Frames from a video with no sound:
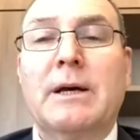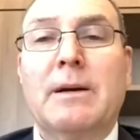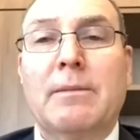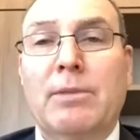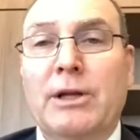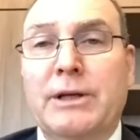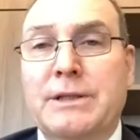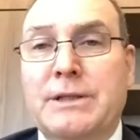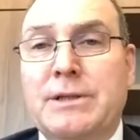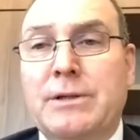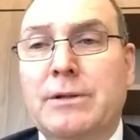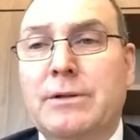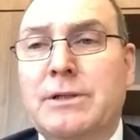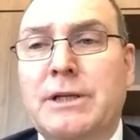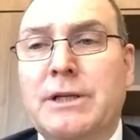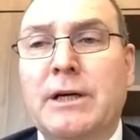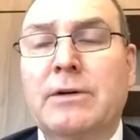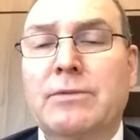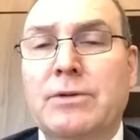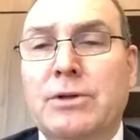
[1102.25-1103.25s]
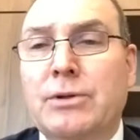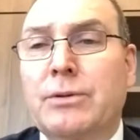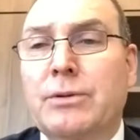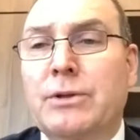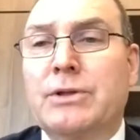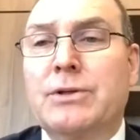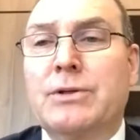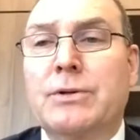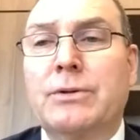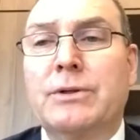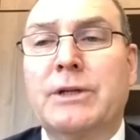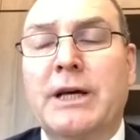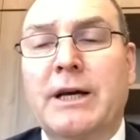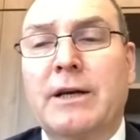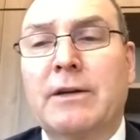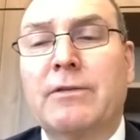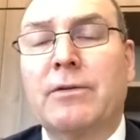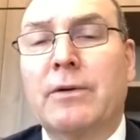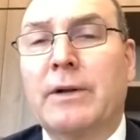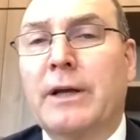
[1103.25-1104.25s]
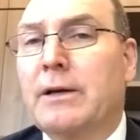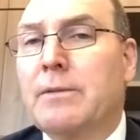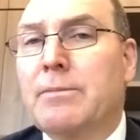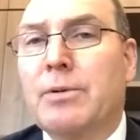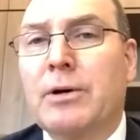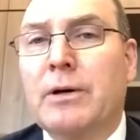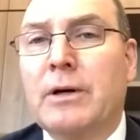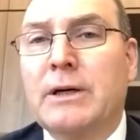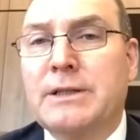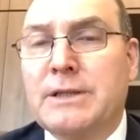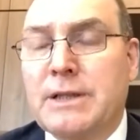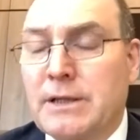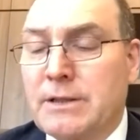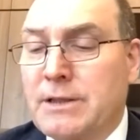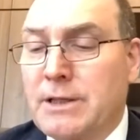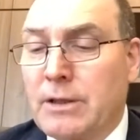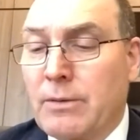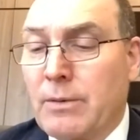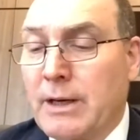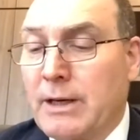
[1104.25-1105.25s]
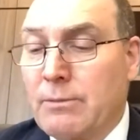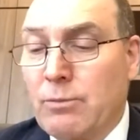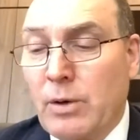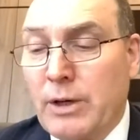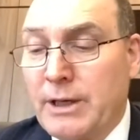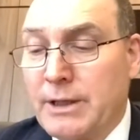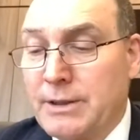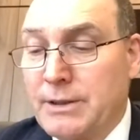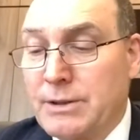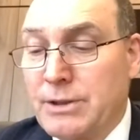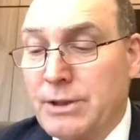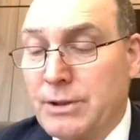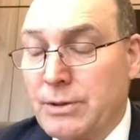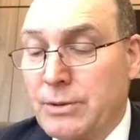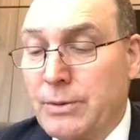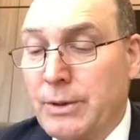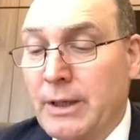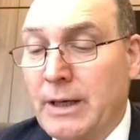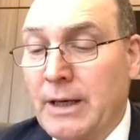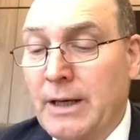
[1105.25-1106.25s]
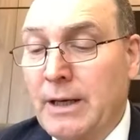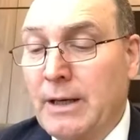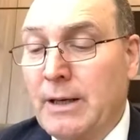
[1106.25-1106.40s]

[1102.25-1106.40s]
Please do so. Do it through Townsville Enterprise. That's a great way to do it.